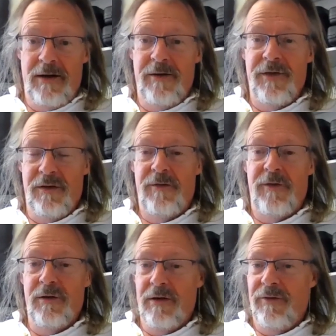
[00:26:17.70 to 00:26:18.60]
you know,
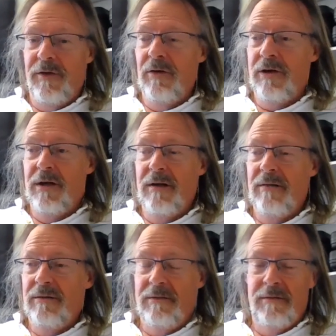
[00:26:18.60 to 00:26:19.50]
if you look
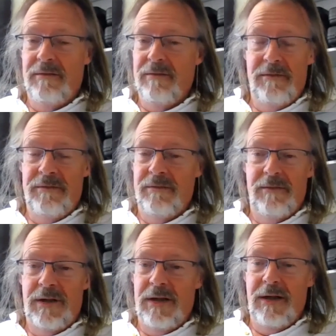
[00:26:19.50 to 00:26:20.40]
in,
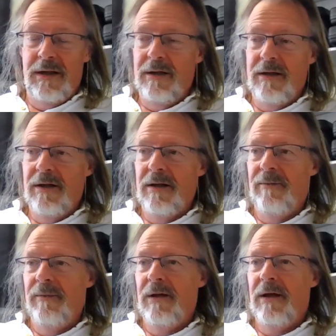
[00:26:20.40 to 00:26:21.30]
you
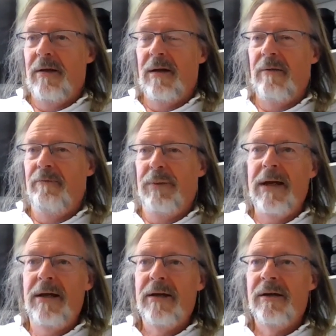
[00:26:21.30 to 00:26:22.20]
know, a
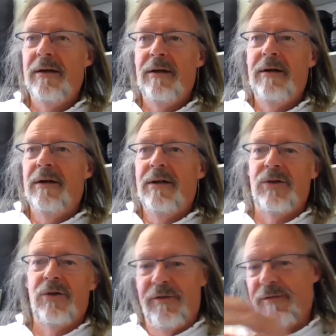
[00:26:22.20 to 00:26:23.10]
big
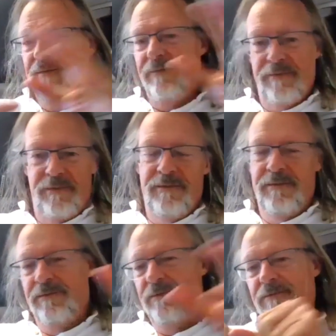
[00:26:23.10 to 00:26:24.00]
sort of
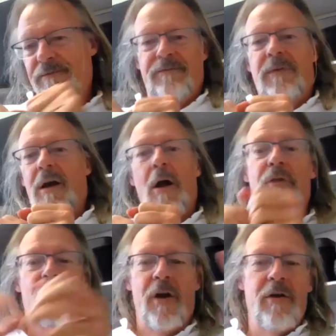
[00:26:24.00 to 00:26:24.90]

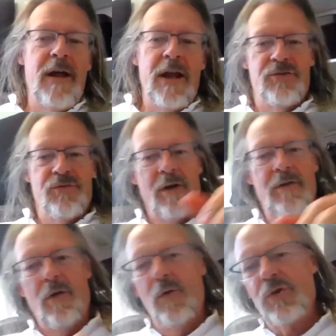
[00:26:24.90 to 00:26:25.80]
overgrown
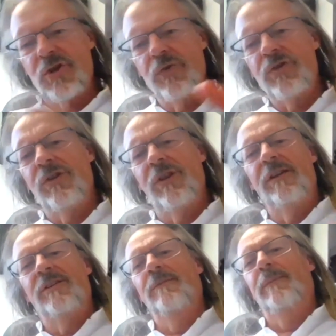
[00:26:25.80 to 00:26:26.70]
hedgerow, all sorts of
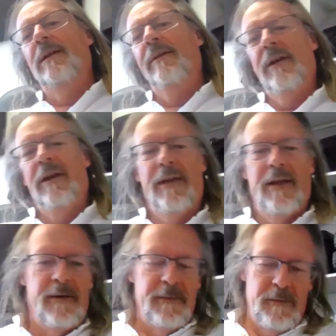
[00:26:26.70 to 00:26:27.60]
things could be living in there.